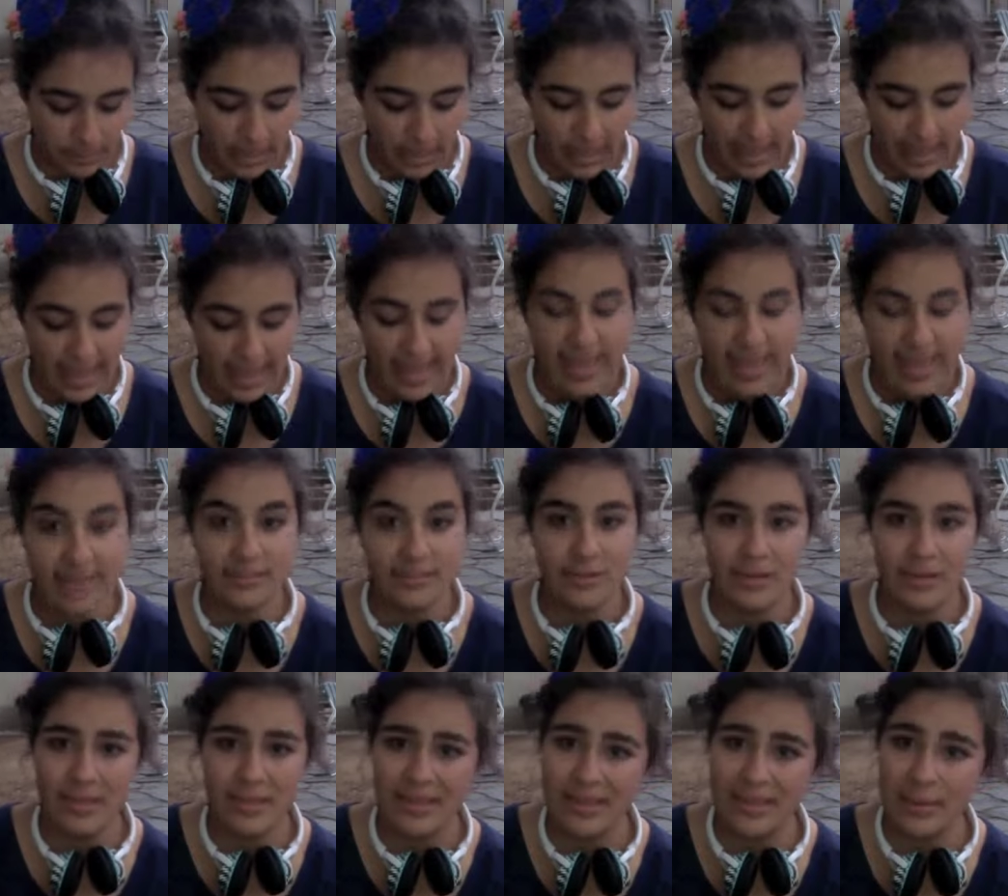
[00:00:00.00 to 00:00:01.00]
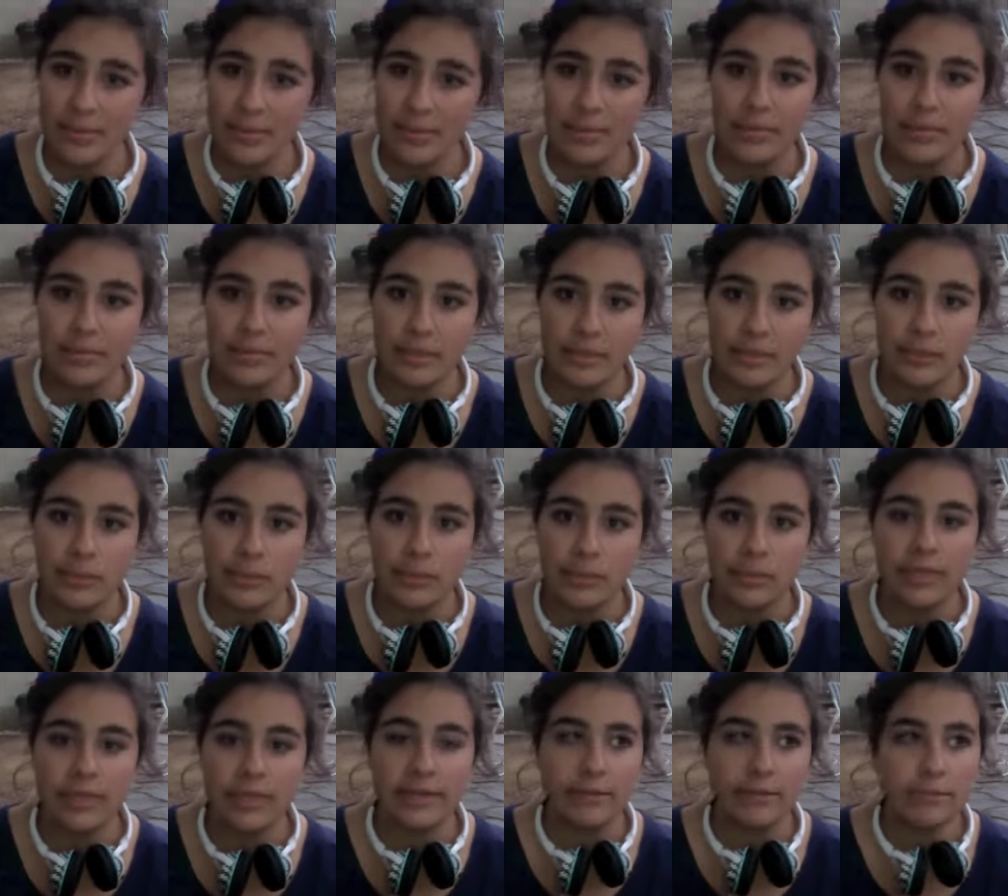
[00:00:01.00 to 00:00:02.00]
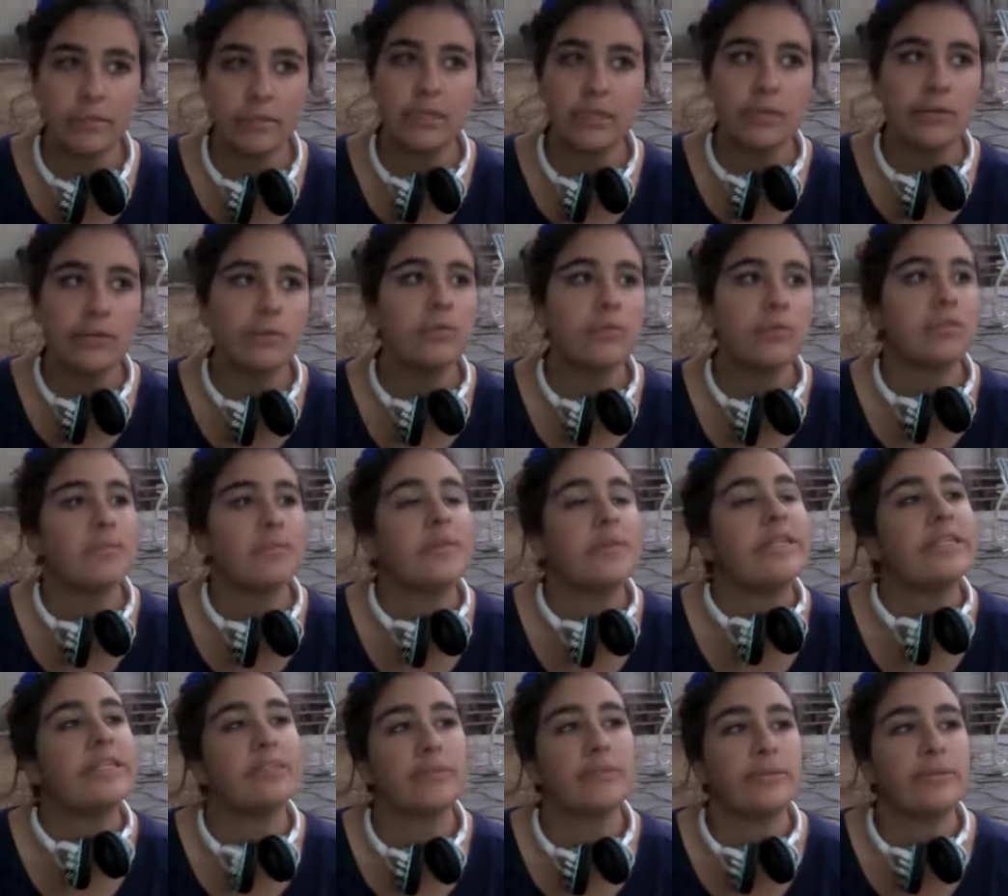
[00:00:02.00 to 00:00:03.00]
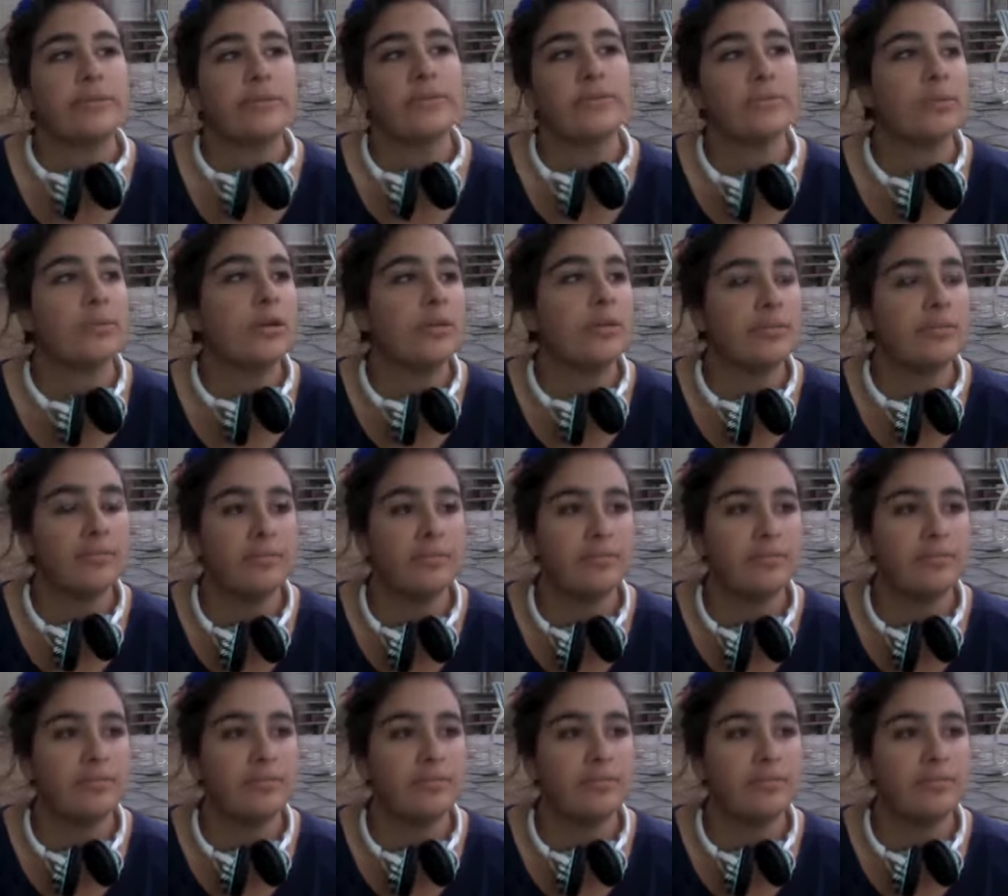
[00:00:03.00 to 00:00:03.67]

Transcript: and so i think that would be really cool like a really cool experience go to a small